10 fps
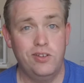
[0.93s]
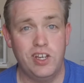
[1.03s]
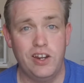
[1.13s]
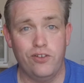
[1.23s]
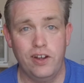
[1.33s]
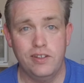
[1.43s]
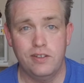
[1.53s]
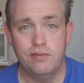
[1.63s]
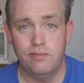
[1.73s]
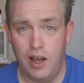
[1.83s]
Hello, Zainey
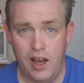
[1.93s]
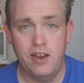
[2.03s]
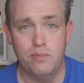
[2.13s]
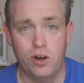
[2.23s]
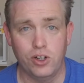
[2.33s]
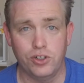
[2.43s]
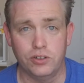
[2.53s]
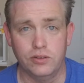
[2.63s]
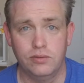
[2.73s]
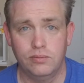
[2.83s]
friends. I am Marshall.